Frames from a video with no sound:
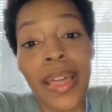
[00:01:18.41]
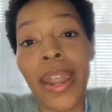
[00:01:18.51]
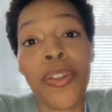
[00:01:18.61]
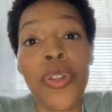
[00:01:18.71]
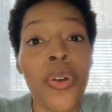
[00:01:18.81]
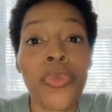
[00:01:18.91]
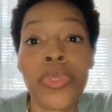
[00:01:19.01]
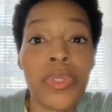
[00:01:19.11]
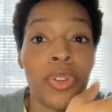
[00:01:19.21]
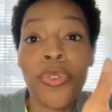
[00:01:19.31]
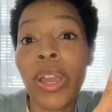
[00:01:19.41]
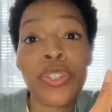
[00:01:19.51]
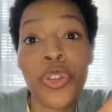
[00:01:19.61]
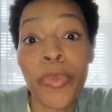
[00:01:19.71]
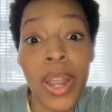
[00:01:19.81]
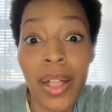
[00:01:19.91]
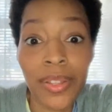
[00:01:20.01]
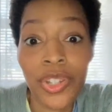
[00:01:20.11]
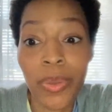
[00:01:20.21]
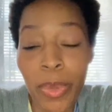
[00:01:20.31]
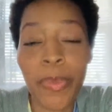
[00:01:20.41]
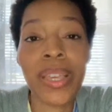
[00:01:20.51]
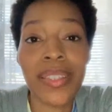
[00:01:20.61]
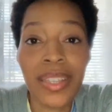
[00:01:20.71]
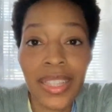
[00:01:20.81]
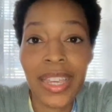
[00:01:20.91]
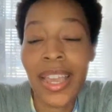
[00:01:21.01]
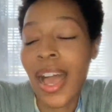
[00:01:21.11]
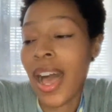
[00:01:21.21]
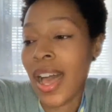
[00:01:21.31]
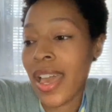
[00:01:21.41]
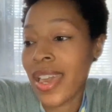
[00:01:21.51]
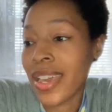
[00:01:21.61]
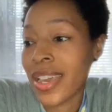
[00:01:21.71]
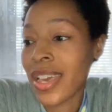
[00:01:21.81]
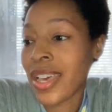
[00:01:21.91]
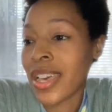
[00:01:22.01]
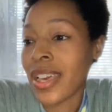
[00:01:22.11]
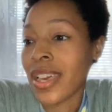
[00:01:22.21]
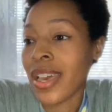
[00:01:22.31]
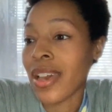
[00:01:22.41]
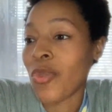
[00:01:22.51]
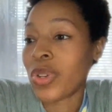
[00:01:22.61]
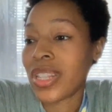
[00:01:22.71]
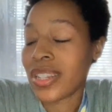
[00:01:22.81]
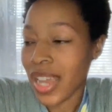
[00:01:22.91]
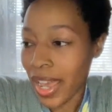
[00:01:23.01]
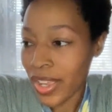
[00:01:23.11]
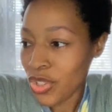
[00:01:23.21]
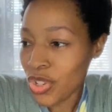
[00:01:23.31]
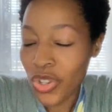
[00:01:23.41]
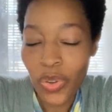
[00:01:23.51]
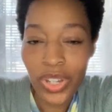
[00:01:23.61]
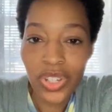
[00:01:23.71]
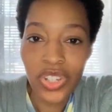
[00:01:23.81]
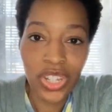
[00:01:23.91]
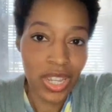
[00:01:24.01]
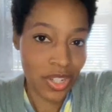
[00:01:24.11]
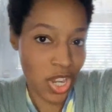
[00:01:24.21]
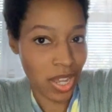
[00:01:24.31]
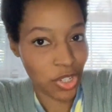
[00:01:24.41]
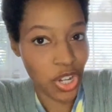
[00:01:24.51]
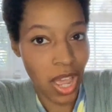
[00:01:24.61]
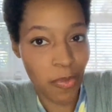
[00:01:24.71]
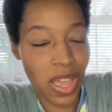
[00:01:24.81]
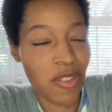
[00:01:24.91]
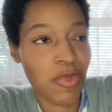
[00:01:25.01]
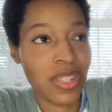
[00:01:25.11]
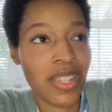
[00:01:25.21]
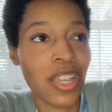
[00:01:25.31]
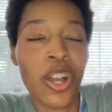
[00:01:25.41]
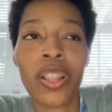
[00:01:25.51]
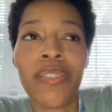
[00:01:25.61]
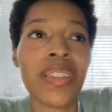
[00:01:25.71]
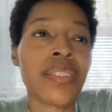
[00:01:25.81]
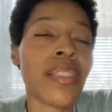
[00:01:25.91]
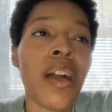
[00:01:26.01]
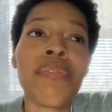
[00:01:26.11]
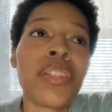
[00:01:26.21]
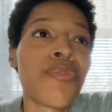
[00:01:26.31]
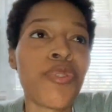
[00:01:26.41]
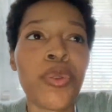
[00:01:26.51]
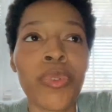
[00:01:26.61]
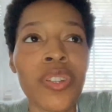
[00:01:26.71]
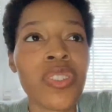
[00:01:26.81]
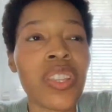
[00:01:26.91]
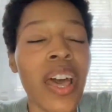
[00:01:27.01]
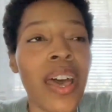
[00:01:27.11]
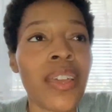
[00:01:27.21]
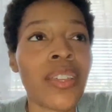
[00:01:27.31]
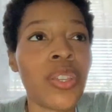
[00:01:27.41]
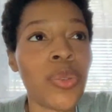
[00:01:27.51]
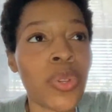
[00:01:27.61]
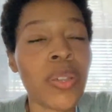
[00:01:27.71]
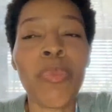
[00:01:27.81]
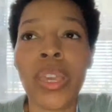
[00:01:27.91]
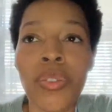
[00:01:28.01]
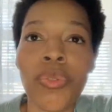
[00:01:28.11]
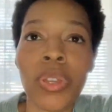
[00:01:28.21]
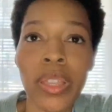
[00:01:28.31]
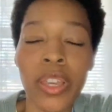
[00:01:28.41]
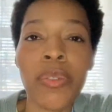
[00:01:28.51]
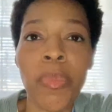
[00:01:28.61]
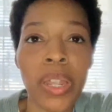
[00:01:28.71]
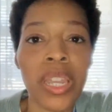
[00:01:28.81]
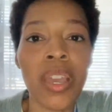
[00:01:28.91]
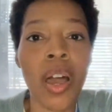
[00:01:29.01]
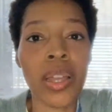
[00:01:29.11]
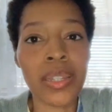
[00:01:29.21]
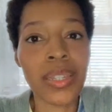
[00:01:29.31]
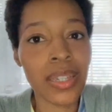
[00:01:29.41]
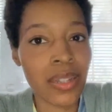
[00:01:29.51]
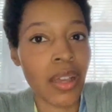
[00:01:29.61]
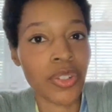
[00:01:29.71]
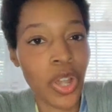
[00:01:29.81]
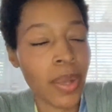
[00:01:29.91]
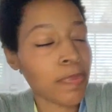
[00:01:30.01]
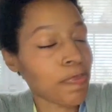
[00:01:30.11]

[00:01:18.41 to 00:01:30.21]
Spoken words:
I don't know the correct terminology, but basically, I was enticed to doing TikTok shop. I have been seeing all of these lovely rumors that you can make really good money on TikTok shop.